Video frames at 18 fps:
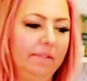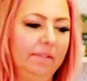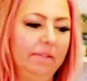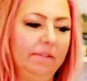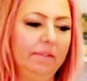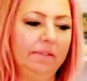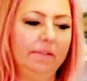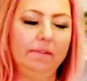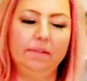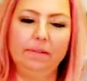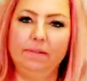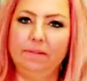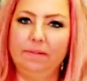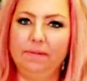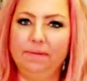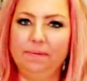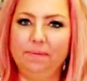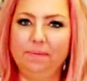
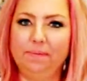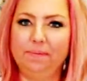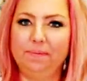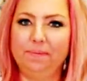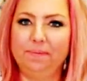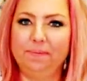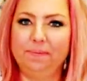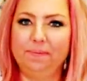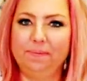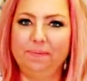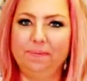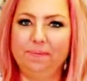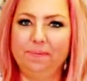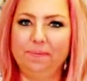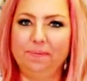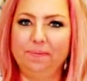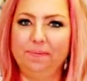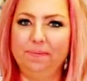
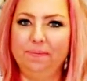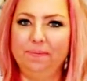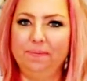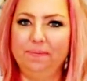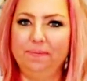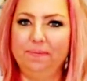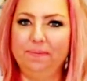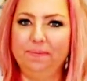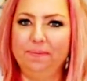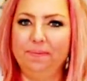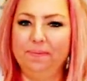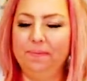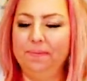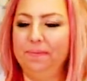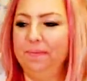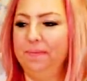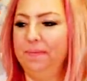No words are spoken by the person on screen.